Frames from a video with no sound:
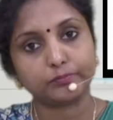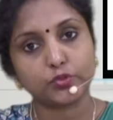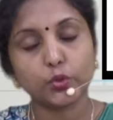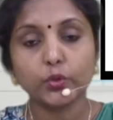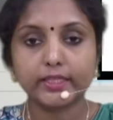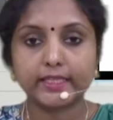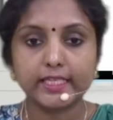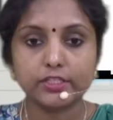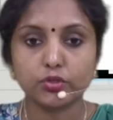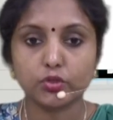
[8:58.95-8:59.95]
So
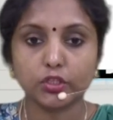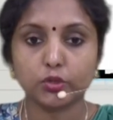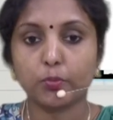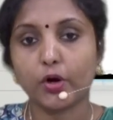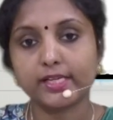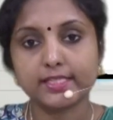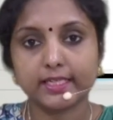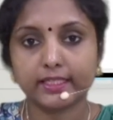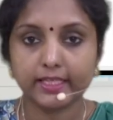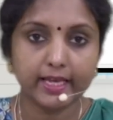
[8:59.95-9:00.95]
these are all the points
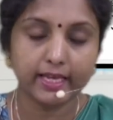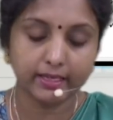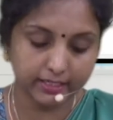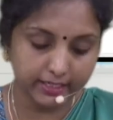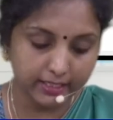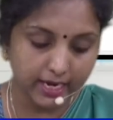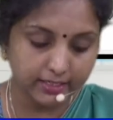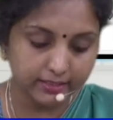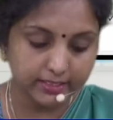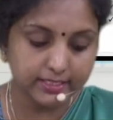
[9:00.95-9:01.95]
that they in
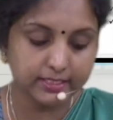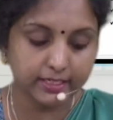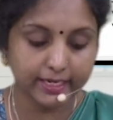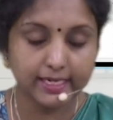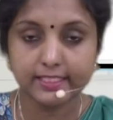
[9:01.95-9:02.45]
under this Rail